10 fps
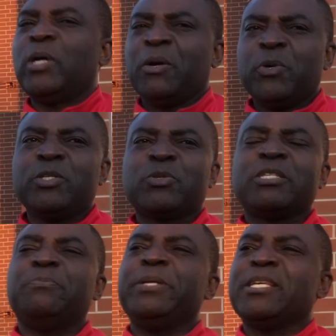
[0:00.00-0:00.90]
I went to
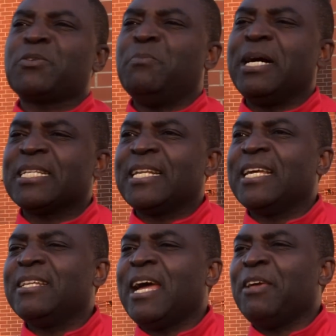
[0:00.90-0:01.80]
St. Peter's
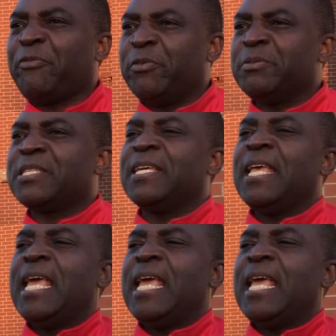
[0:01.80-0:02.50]
Kubarana in Highfields,